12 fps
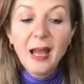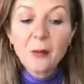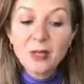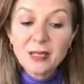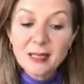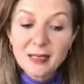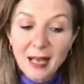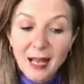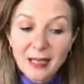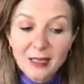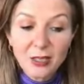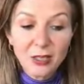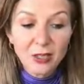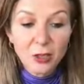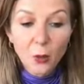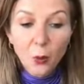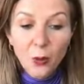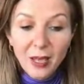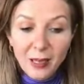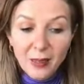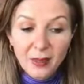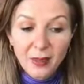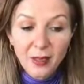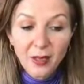And we started
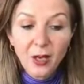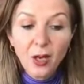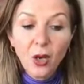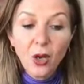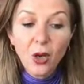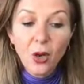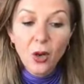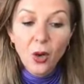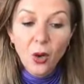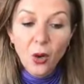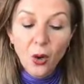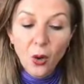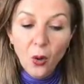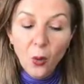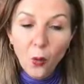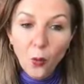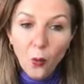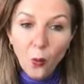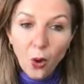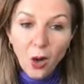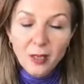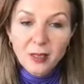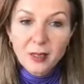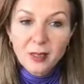with
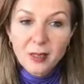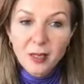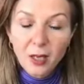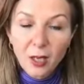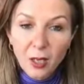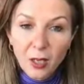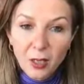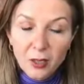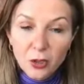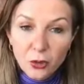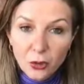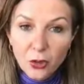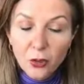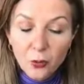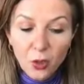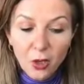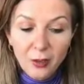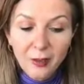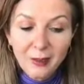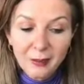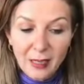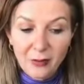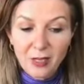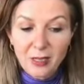what do you want?
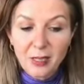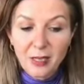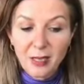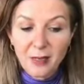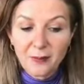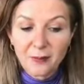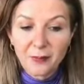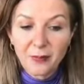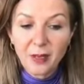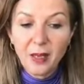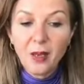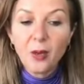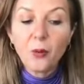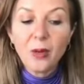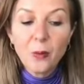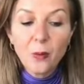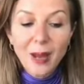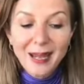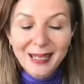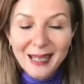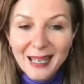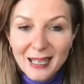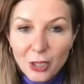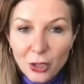Clarity. We
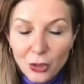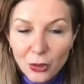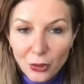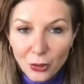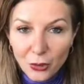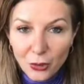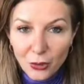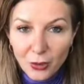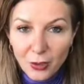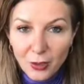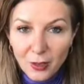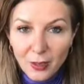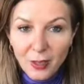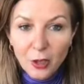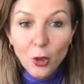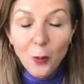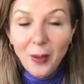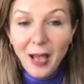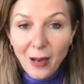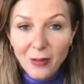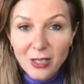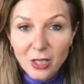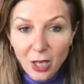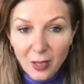went into your
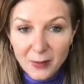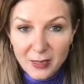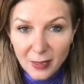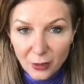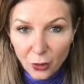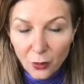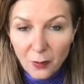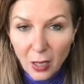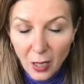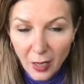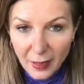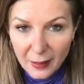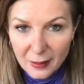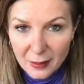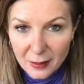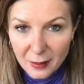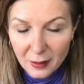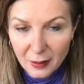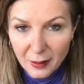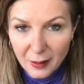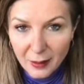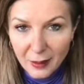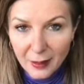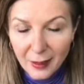paradigms and your mind
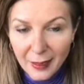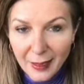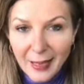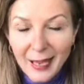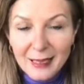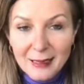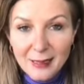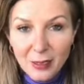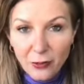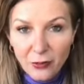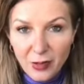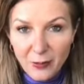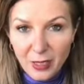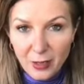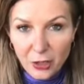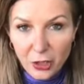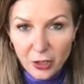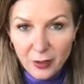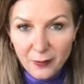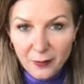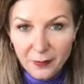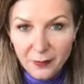and self-image.